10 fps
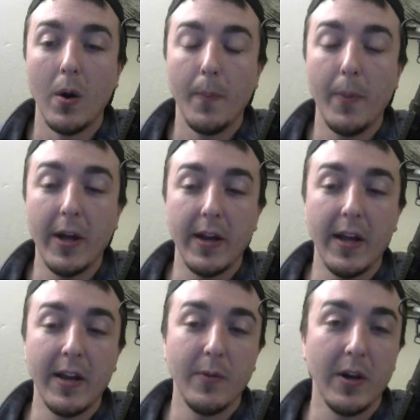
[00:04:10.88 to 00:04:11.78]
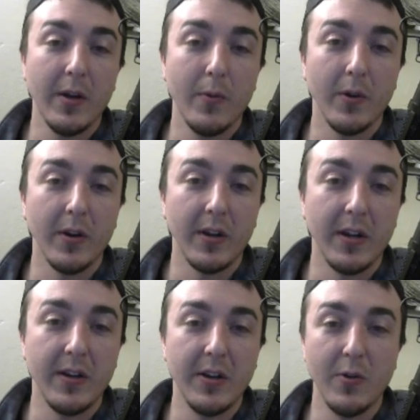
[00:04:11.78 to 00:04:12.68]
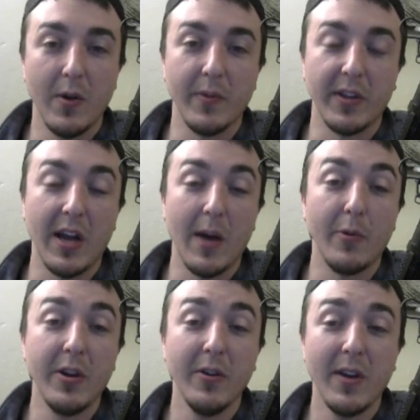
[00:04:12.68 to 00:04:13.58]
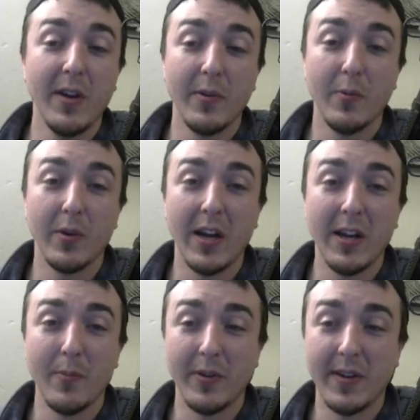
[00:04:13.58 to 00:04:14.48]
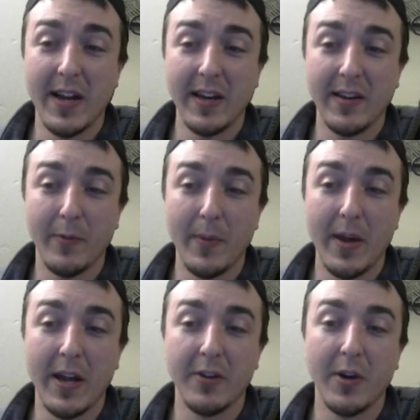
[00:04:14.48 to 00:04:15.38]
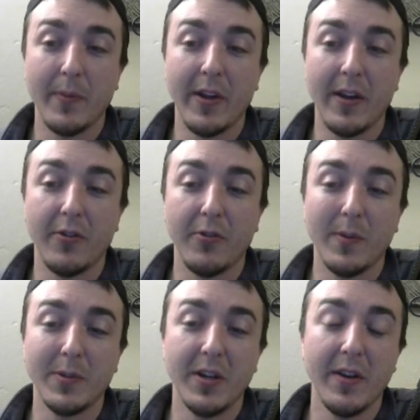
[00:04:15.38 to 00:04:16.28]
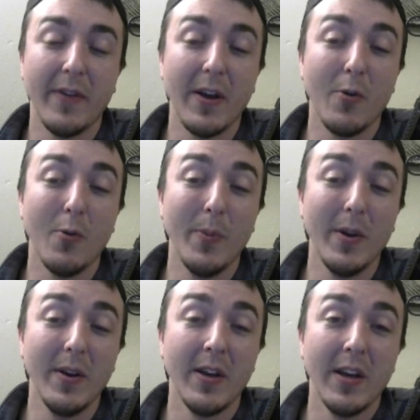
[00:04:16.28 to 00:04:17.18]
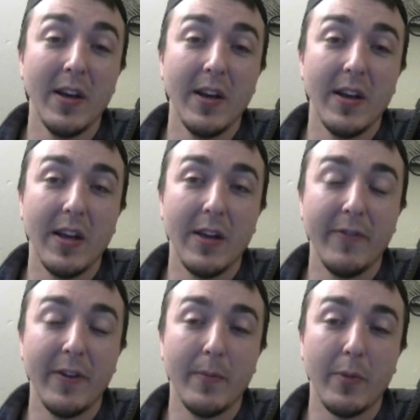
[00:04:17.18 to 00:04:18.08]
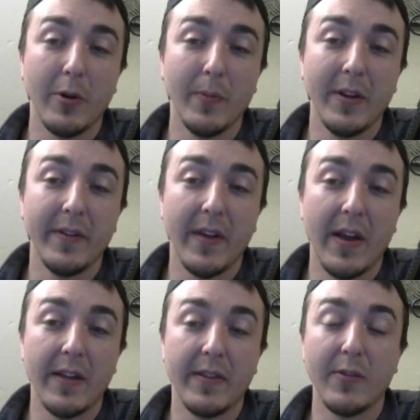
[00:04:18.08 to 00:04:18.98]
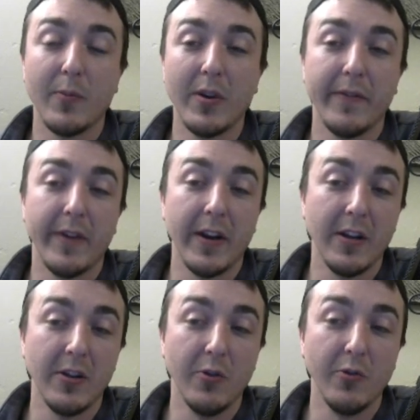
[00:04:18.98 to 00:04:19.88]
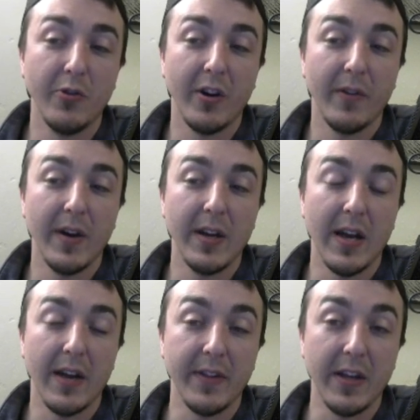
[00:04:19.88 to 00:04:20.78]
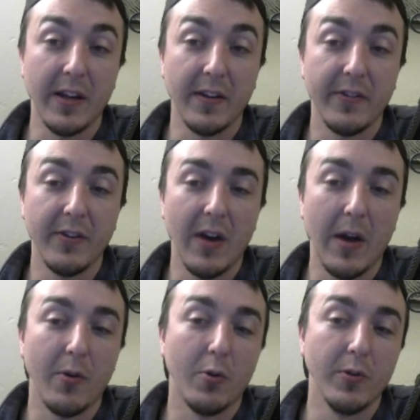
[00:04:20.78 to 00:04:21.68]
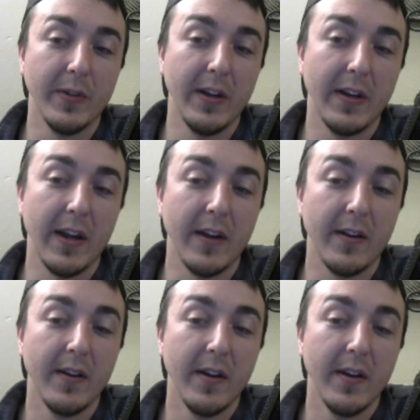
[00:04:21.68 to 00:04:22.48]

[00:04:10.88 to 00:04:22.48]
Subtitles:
But anyway, we're going to continue on with the combo here now that we're kind of protected from hand traps and disruption. If I opened Infinite Permanence at this point, if I didn't use it already on the Alistair, I would hold it in hand.